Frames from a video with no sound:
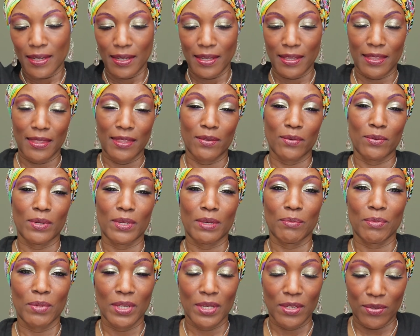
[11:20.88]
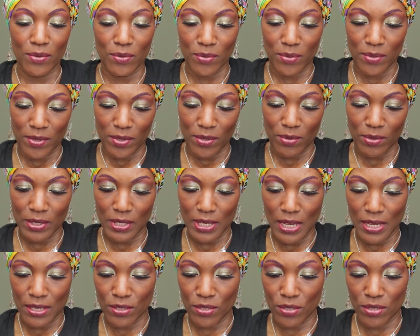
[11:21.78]
I don't know what I'm gonna do. Those
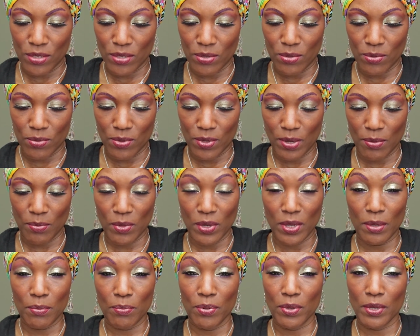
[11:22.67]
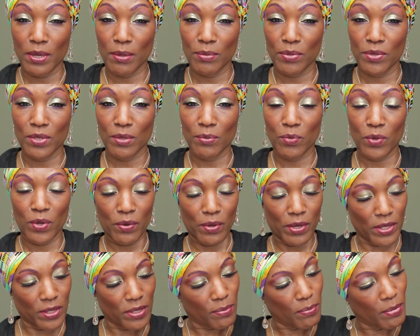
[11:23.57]
last two, I'm gonna put them
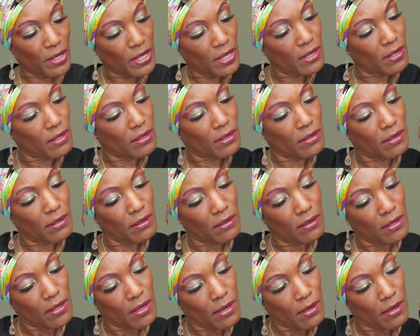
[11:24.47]
somewhere else because